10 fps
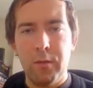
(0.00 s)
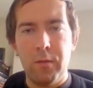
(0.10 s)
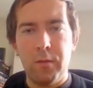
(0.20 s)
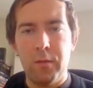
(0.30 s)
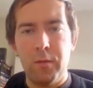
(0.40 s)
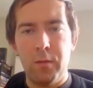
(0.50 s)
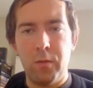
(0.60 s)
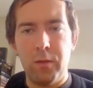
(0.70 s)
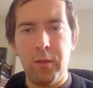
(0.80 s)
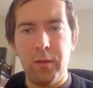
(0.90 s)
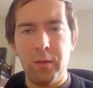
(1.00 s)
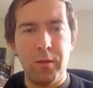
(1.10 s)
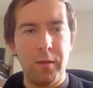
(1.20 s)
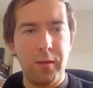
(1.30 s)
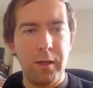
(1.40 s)
So these are
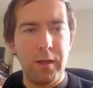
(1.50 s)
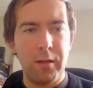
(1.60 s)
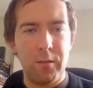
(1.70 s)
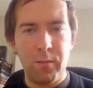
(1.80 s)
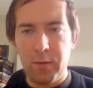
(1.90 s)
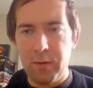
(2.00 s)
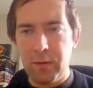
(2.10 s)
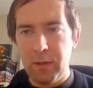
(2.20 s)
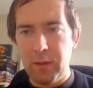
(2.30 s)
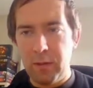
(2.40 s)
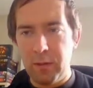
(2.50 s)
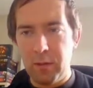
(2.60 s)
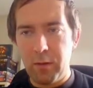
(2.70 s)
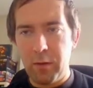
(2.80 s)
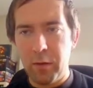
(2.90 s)
the items in the
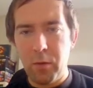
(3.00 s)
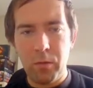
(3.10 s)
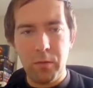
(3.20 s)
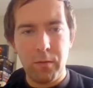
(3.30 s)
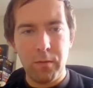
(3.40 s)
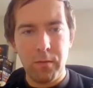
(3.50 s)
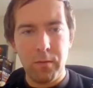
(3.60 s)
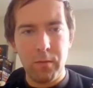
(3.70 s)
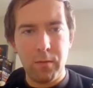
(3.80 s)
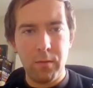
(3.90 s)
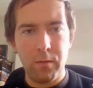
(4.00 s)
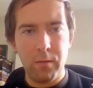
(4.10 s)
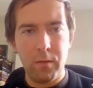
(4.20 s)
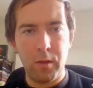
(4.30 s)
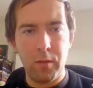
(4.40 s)
code.
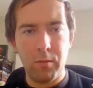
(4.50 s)
Yep.